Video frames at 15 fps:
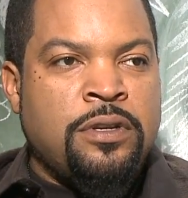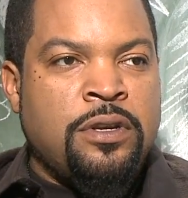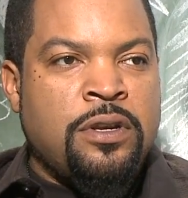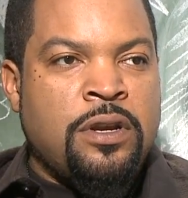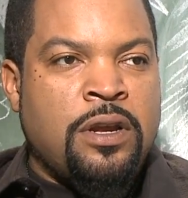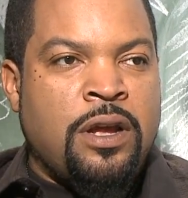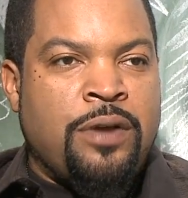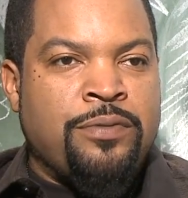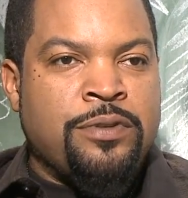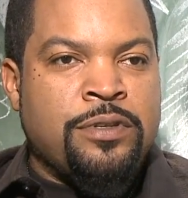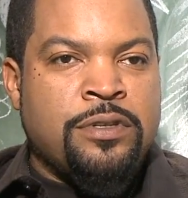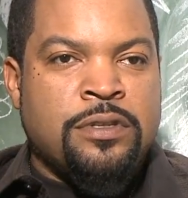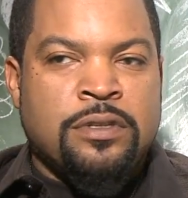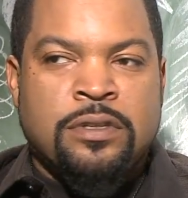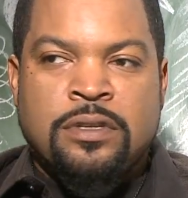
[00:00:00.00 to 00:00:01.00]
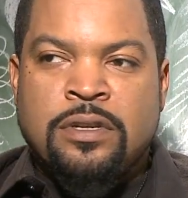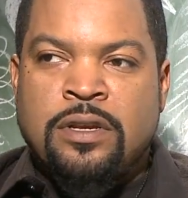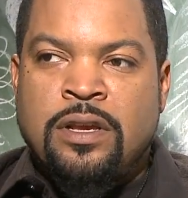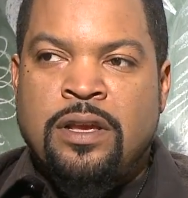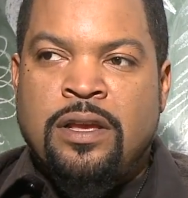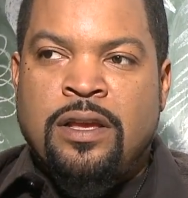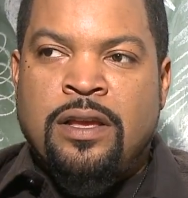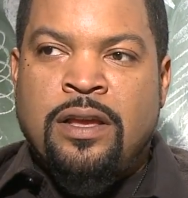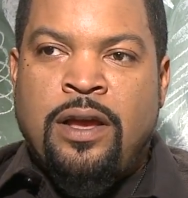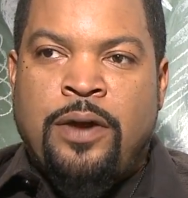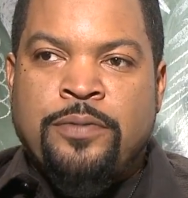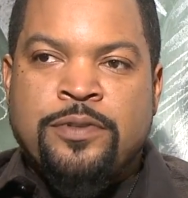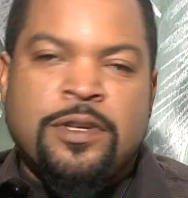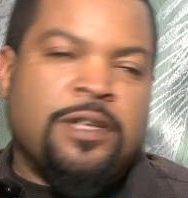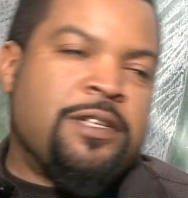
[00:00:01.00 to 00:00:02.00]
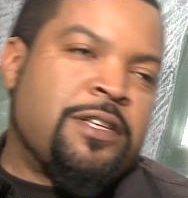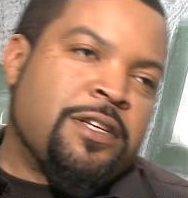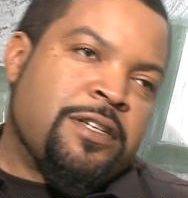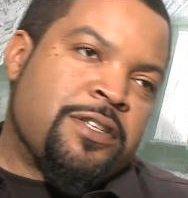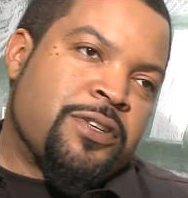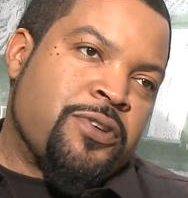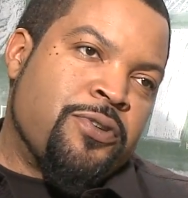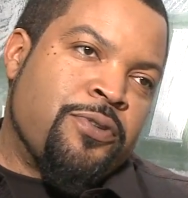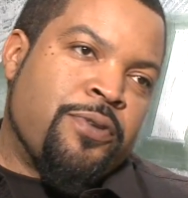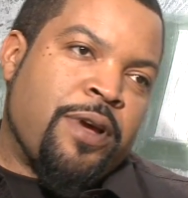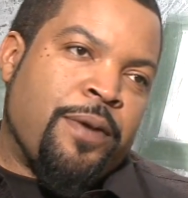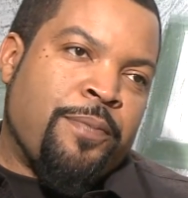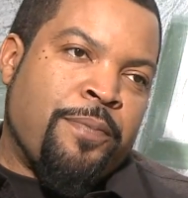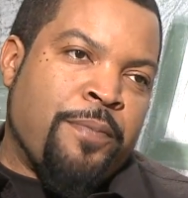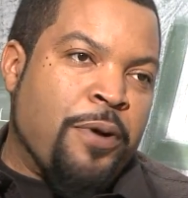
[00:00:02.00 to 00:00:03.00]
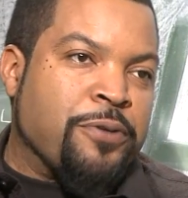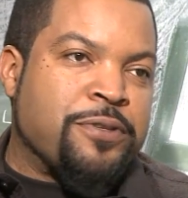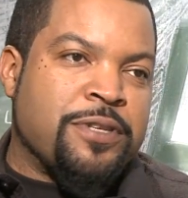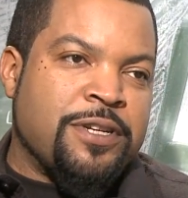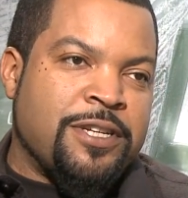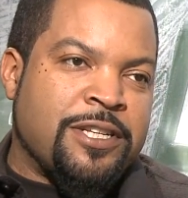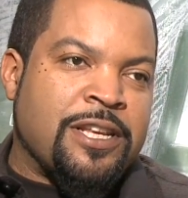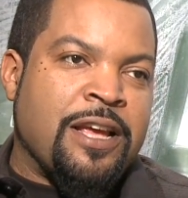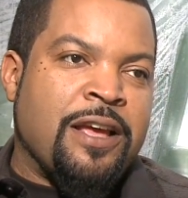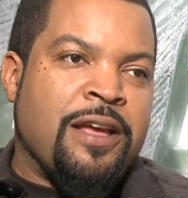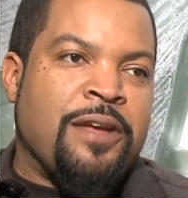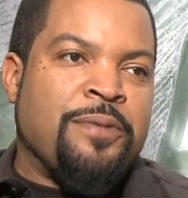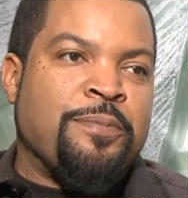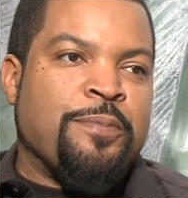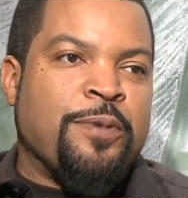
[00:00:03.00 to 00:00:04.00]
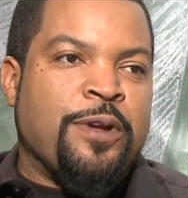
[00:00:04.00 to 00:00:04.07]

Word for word: You know, I was into school most of the time,